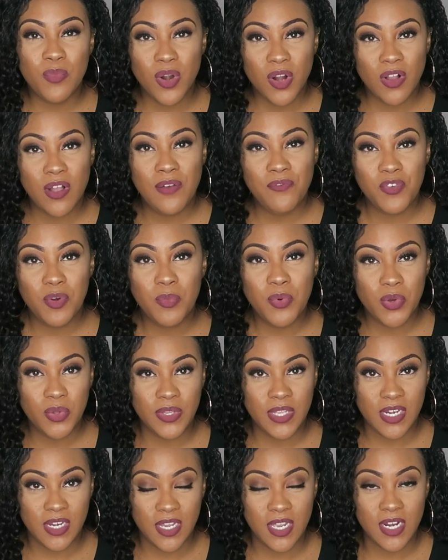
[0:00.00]
more
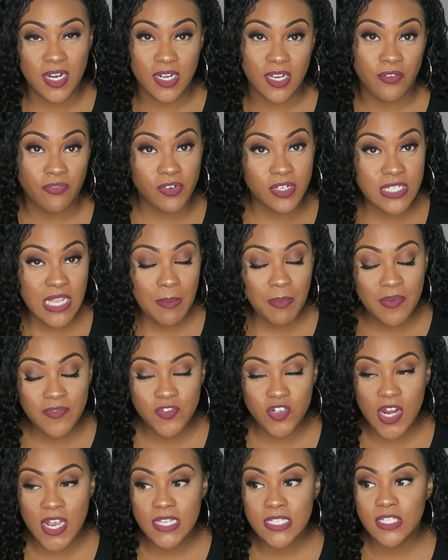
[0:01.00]
comfortable in a different type of
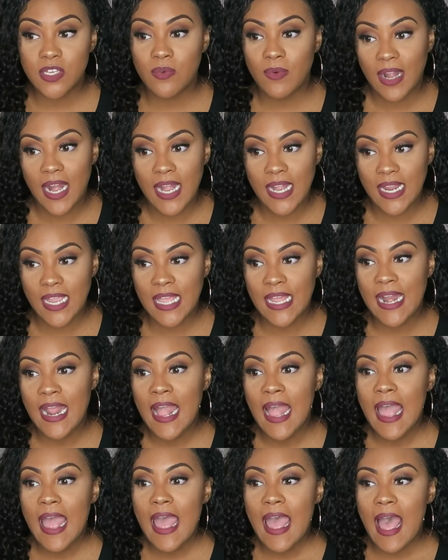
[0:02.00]
dress. So what I did,
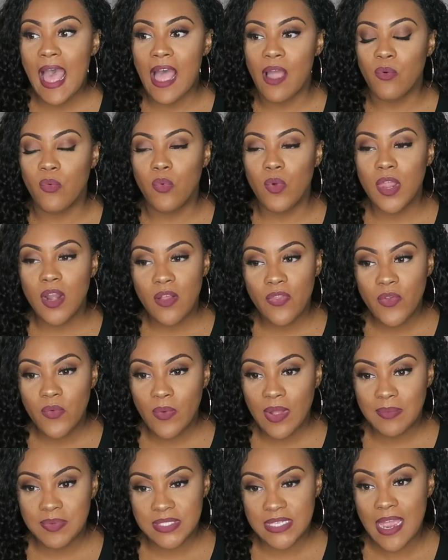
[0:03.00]
I went on the
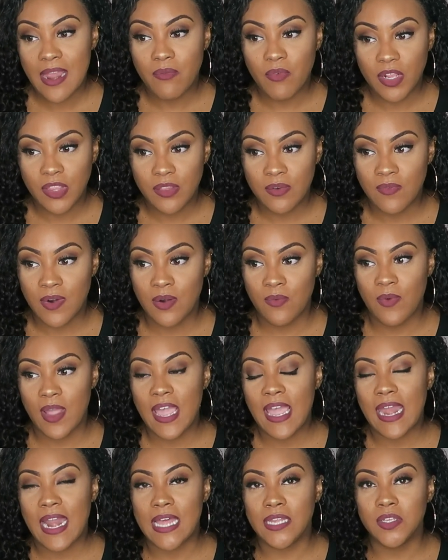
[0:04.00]
website, Rent the
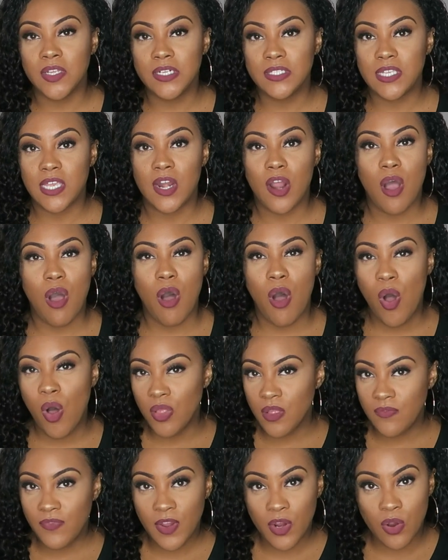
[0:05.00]
Runway, and I looked at
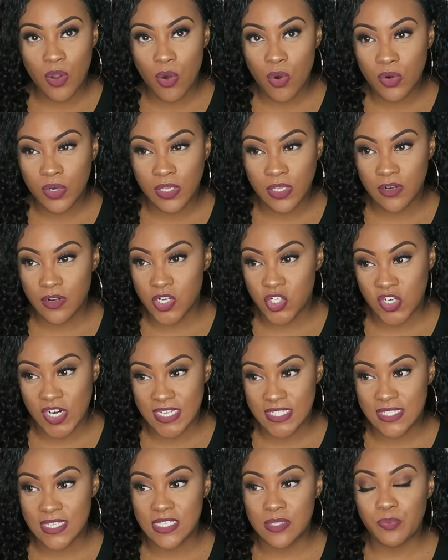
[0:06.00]
all of their gold glitter
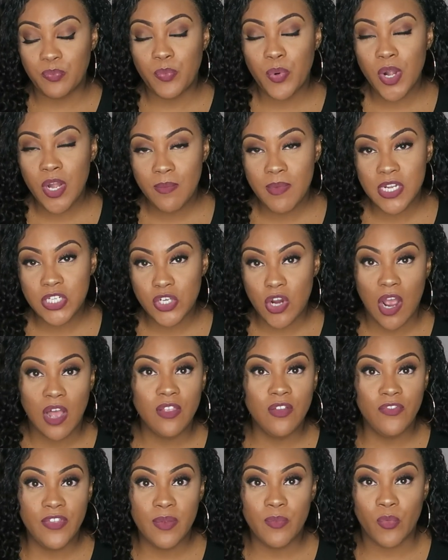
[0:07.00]
dresses. Pretty much
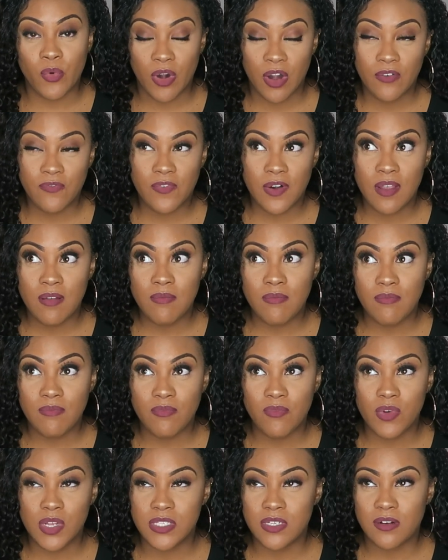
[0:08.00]
all of them were
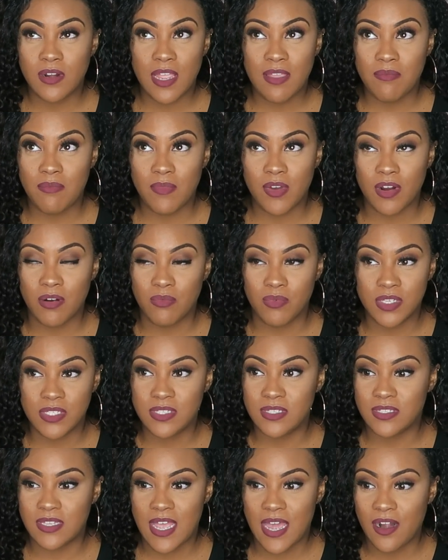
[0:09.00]
from, what's her name, or
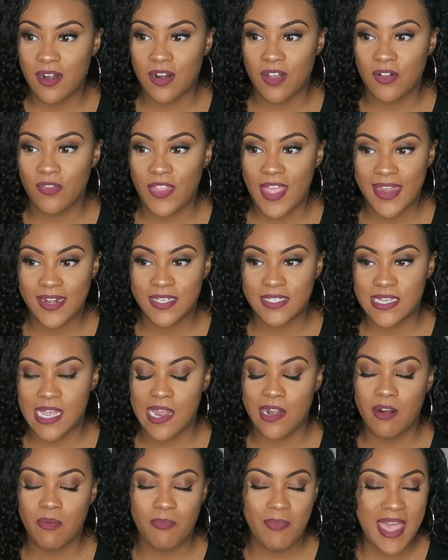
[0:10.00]
I don't know, that
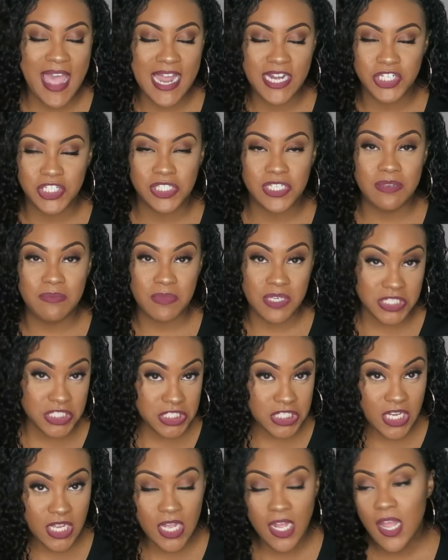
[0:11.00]
designer, Badgley
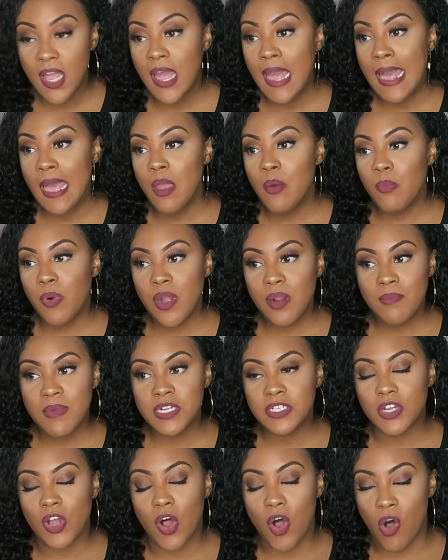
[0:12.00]
Mishka. Pretty
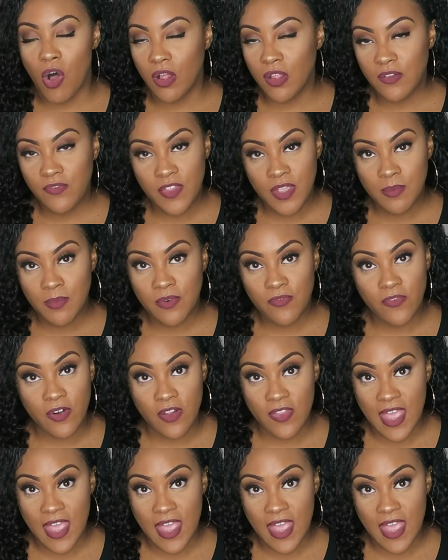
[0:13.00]
much all of them were